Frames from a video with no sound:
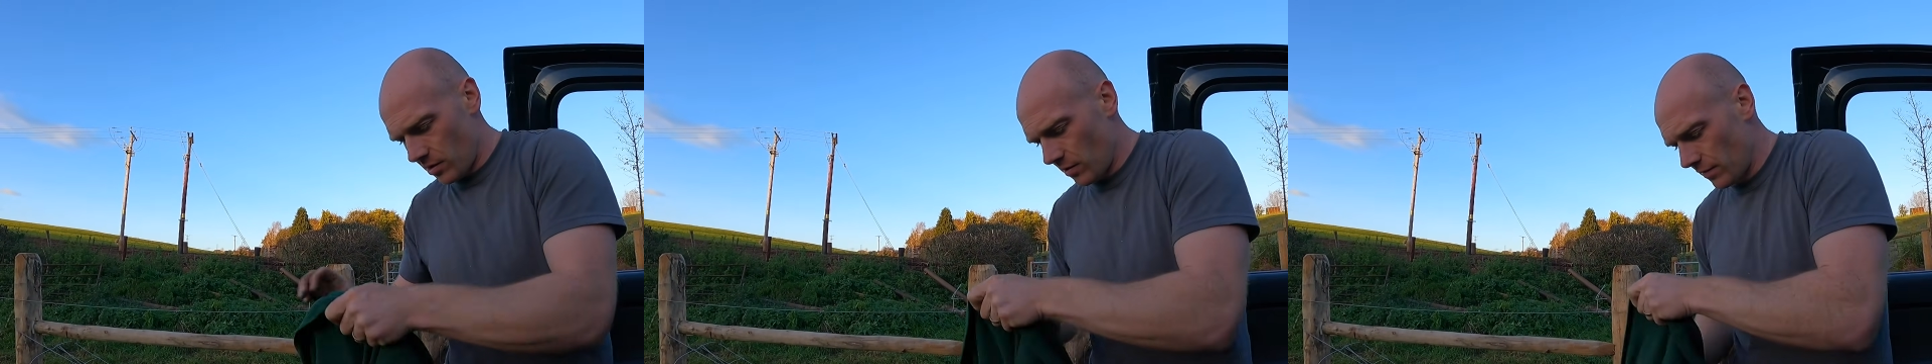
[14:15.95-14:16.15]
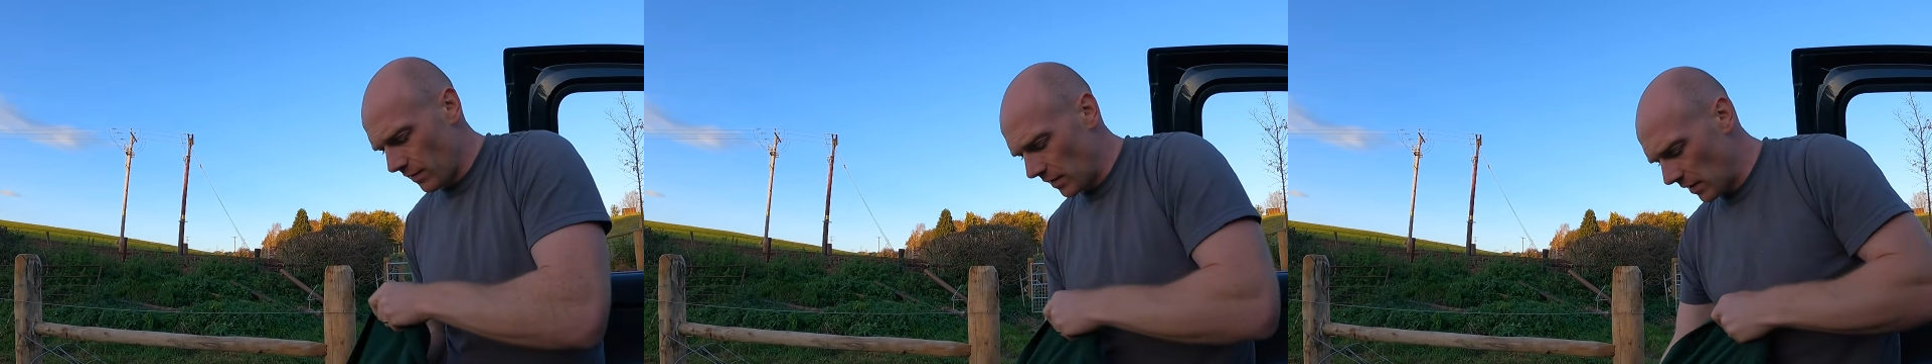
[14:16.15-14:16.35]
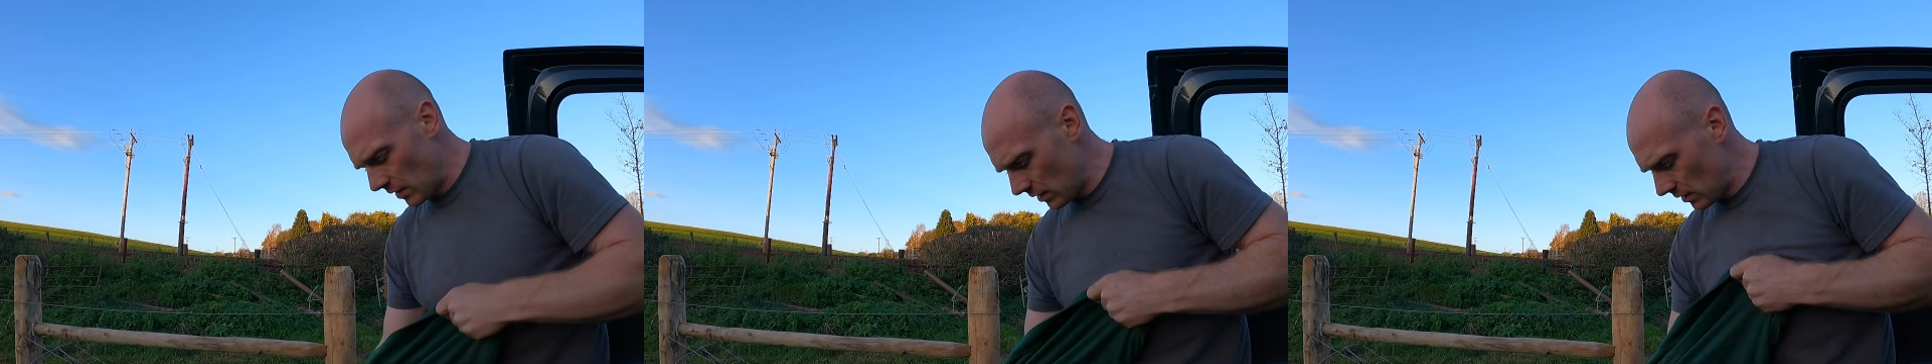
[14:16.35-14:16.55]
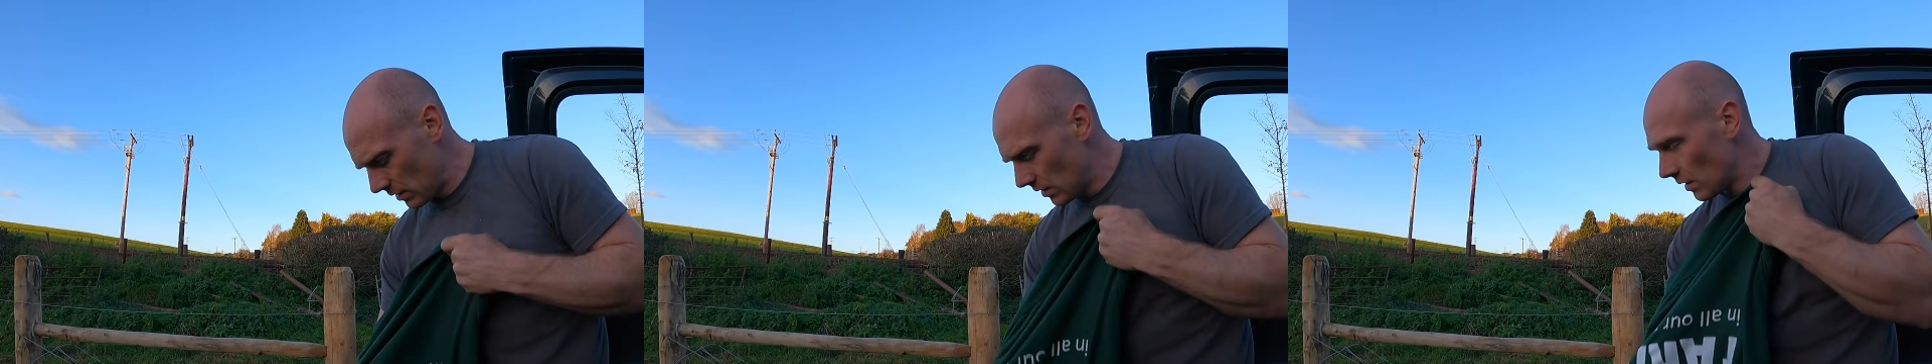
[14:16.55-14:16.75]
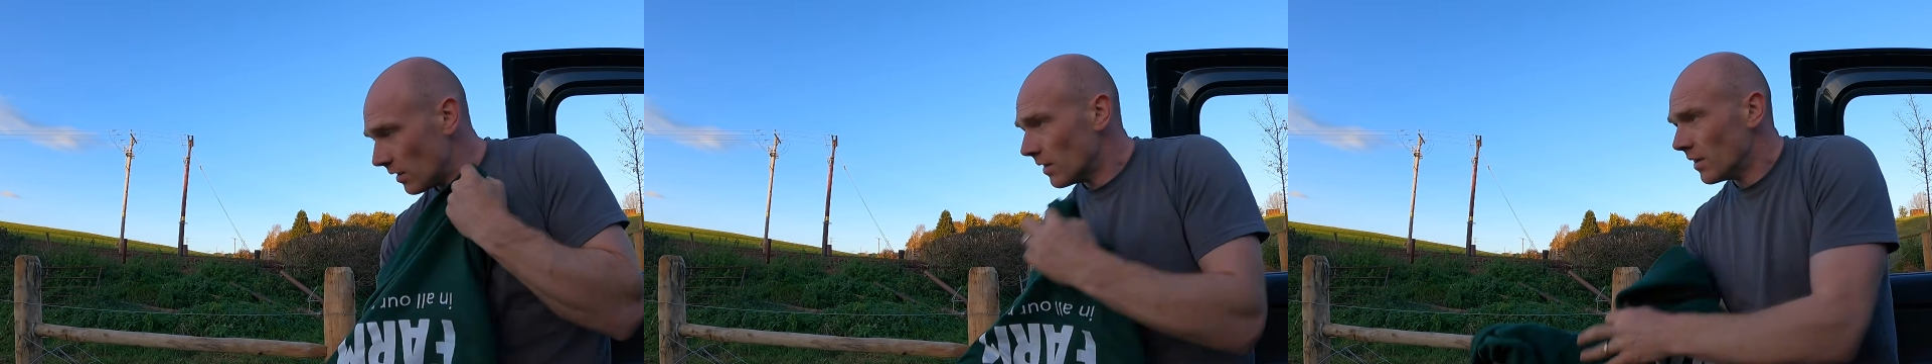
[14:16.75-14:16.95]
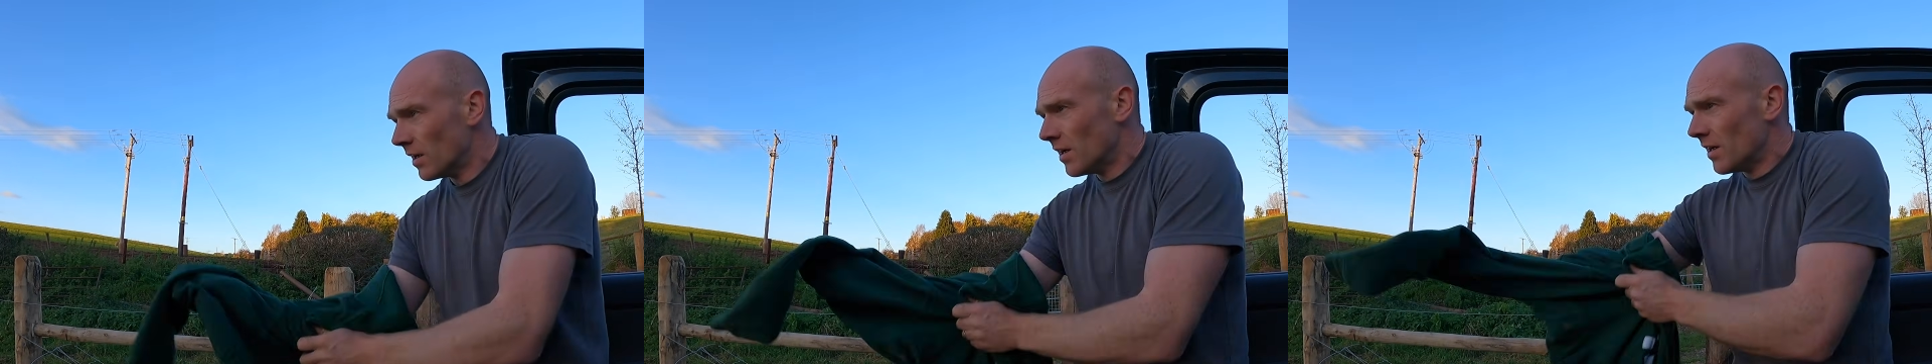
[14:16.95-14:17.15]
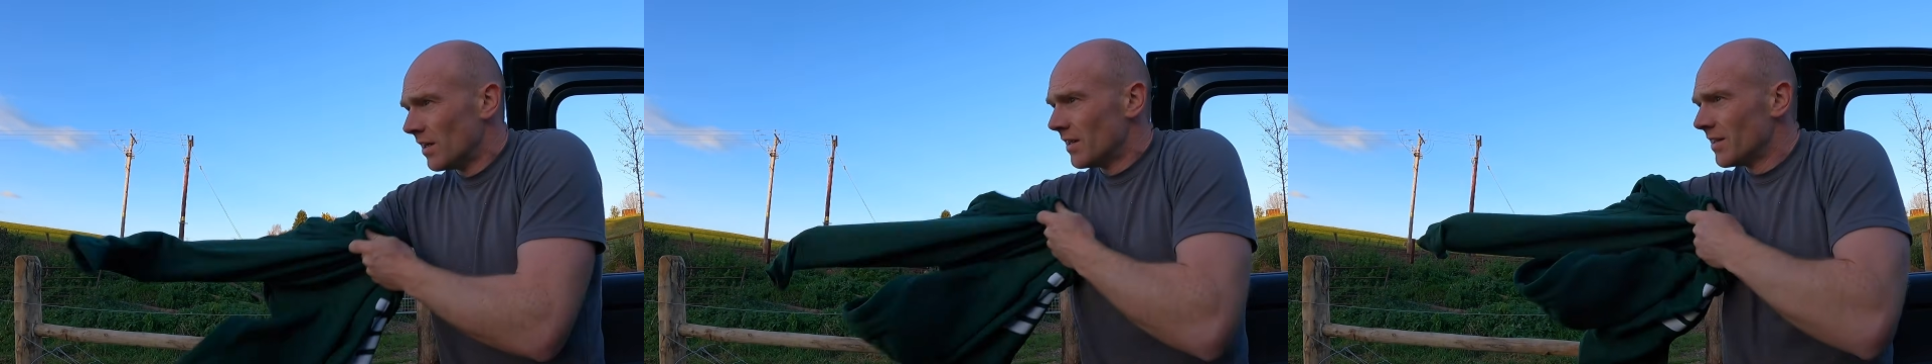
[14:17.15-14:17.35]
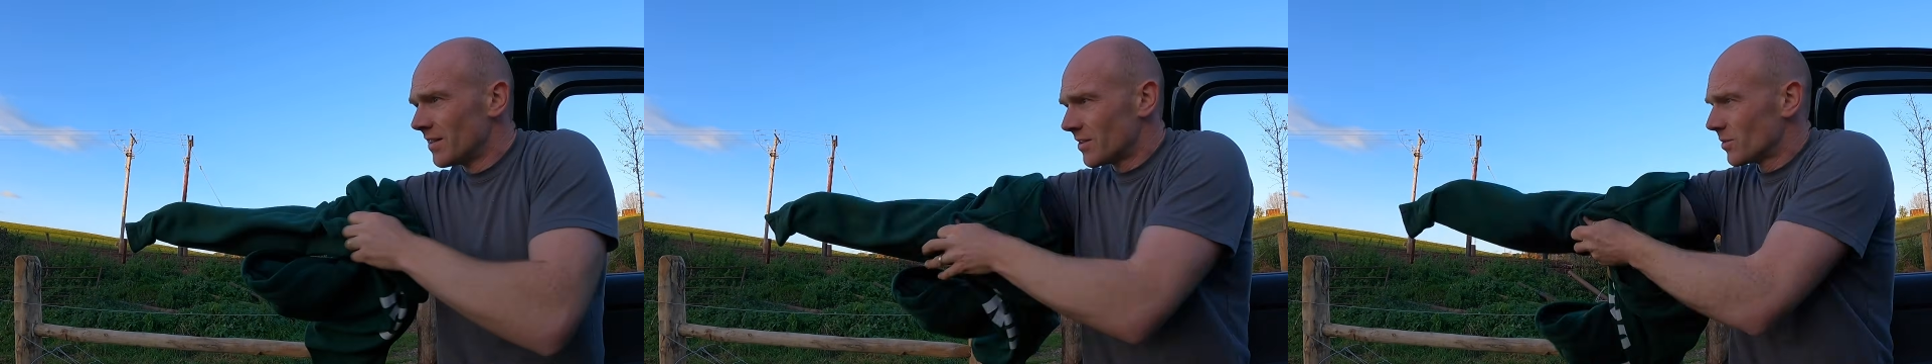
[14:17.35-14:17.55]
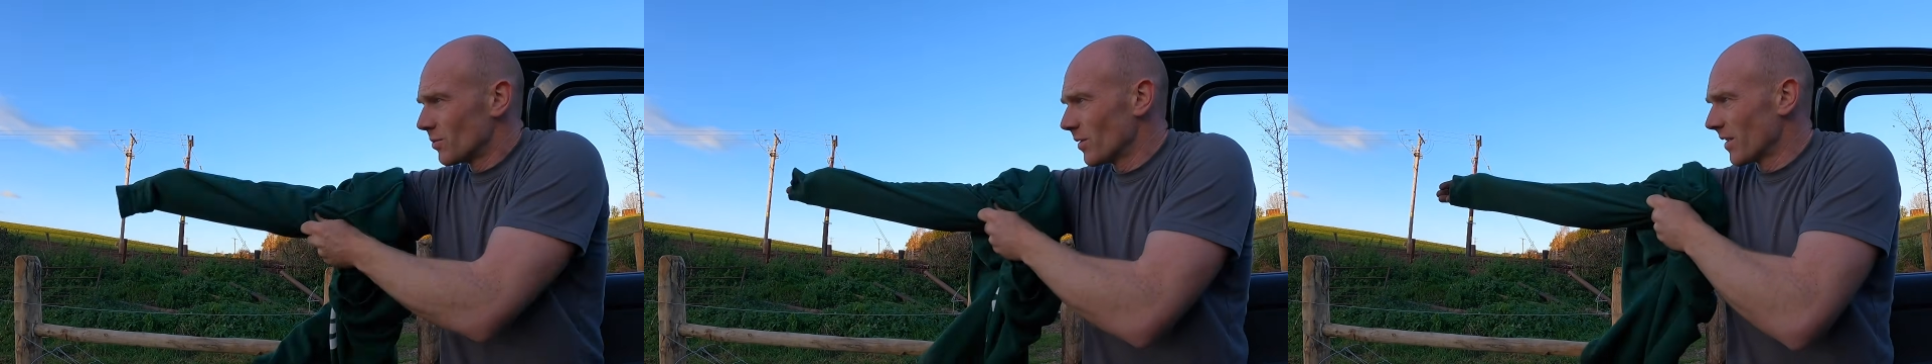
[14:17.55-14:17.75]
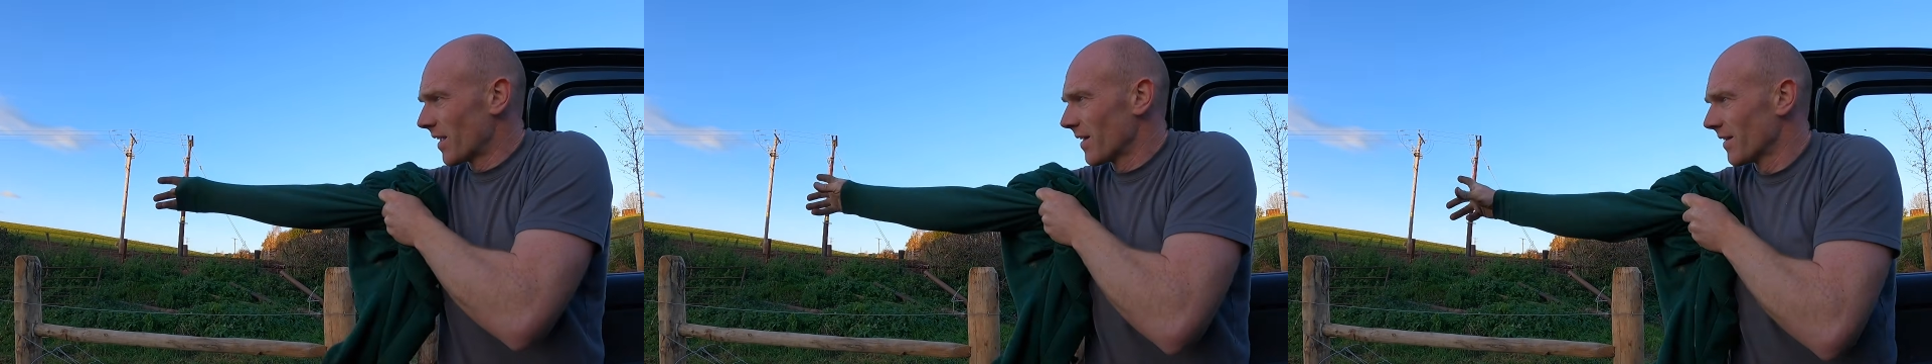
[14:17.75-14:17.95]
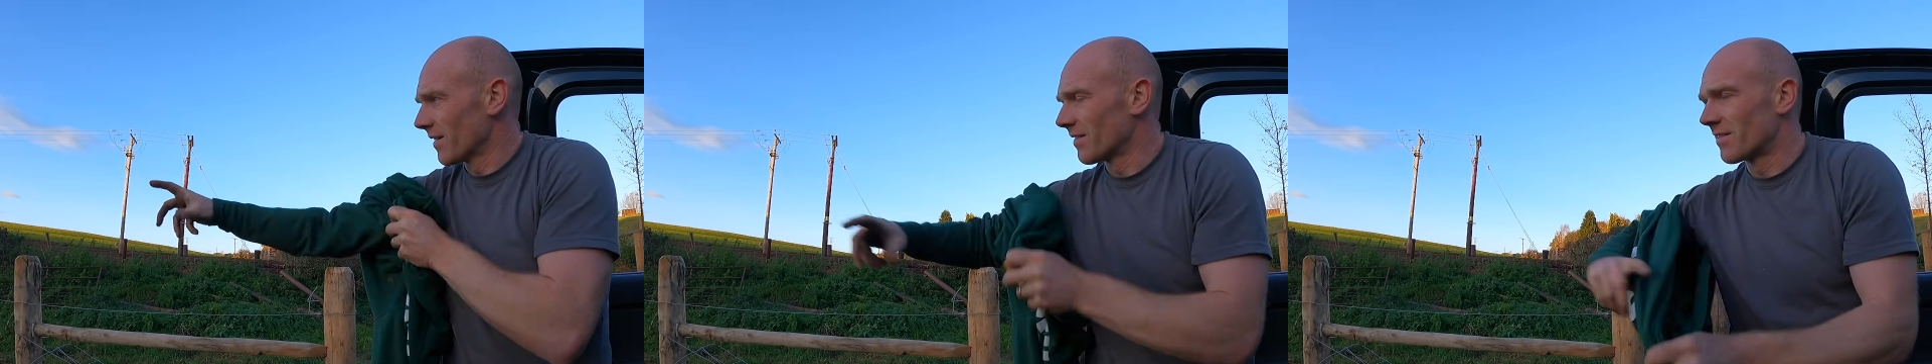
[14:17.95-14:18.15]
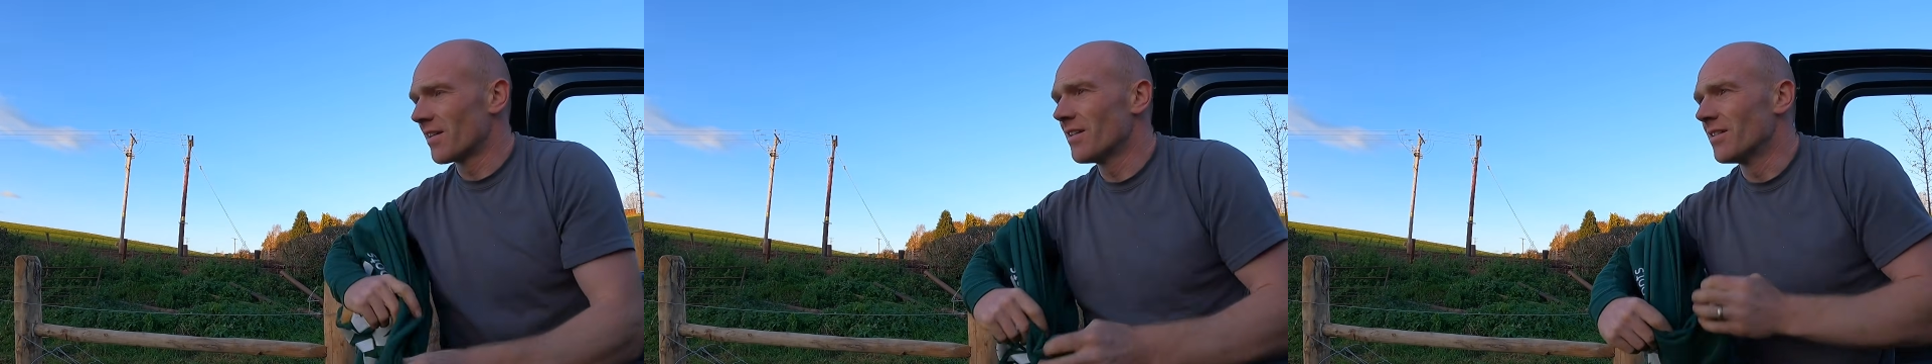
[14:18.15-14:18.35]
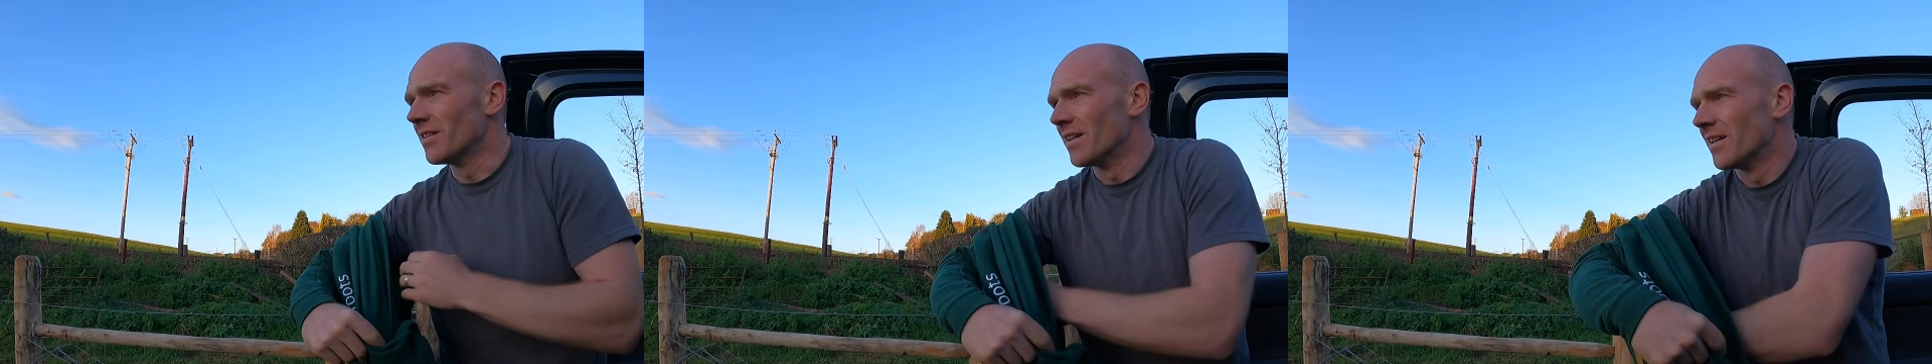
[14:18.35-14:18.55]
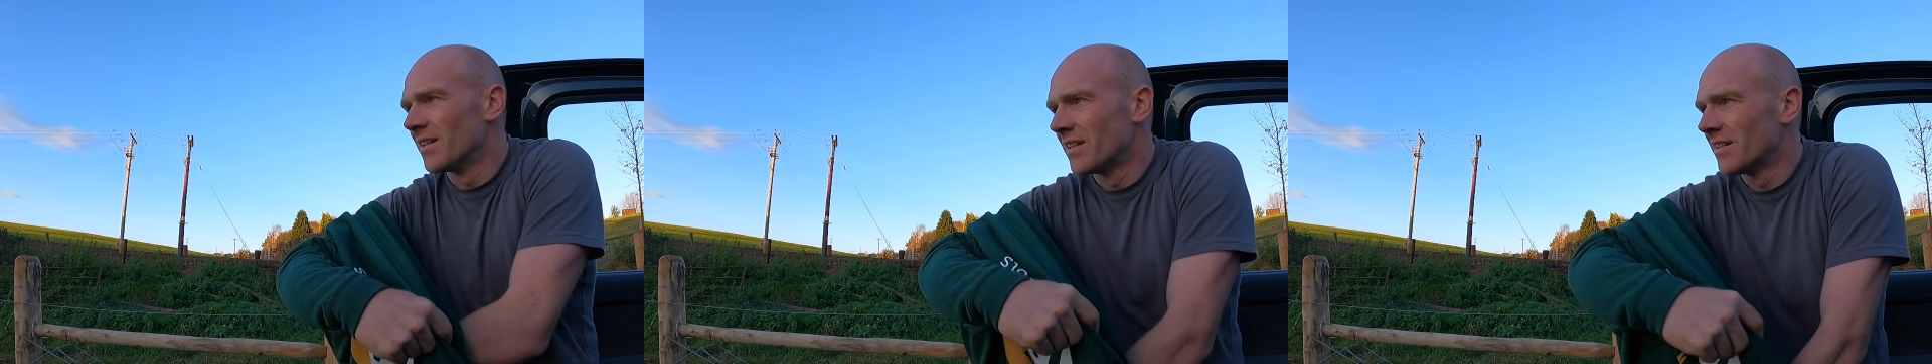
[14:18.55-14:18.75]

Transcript: coffee. Just want to get this done.